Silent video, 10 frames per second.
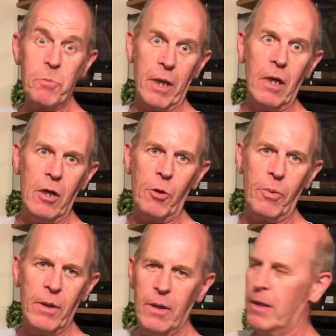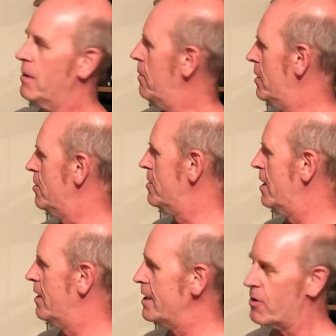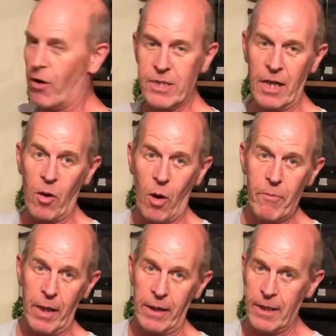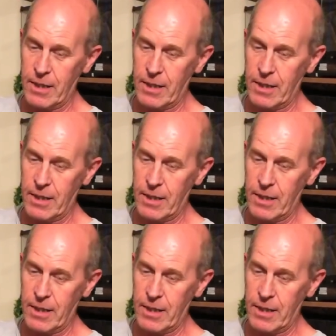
bigger hoop, because these guys get quite big.